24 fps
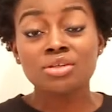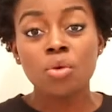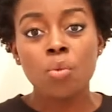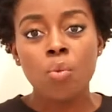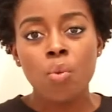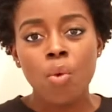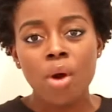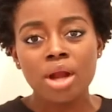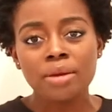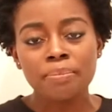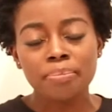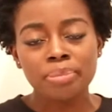the
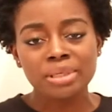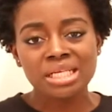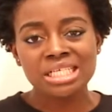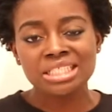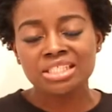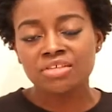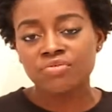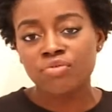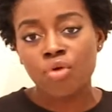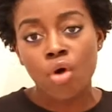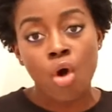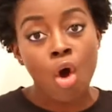one
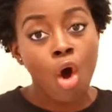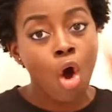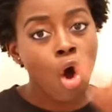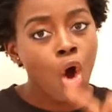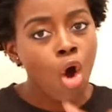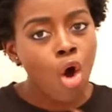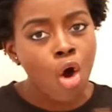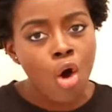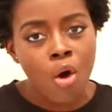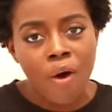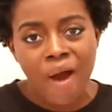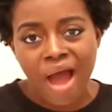place for
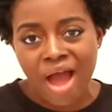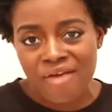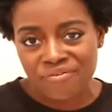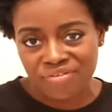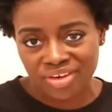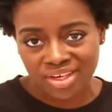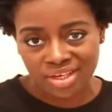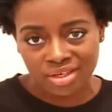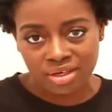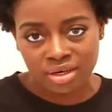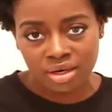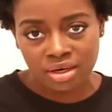all African